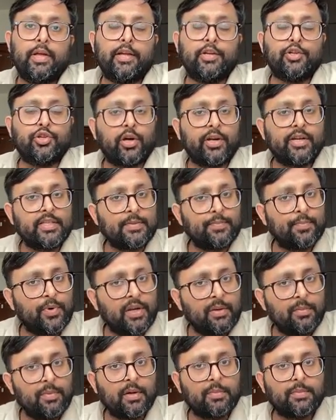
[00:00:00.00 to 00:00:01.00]
Insurance
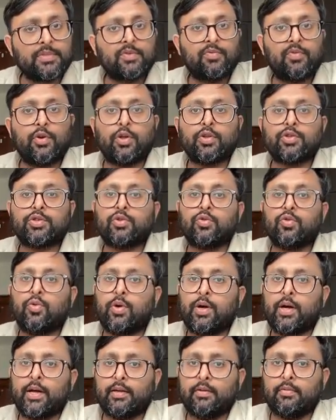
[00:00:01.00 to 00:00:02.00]
premiums will also
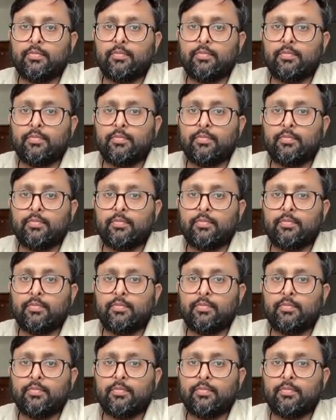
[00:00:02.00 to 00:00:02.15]
go high.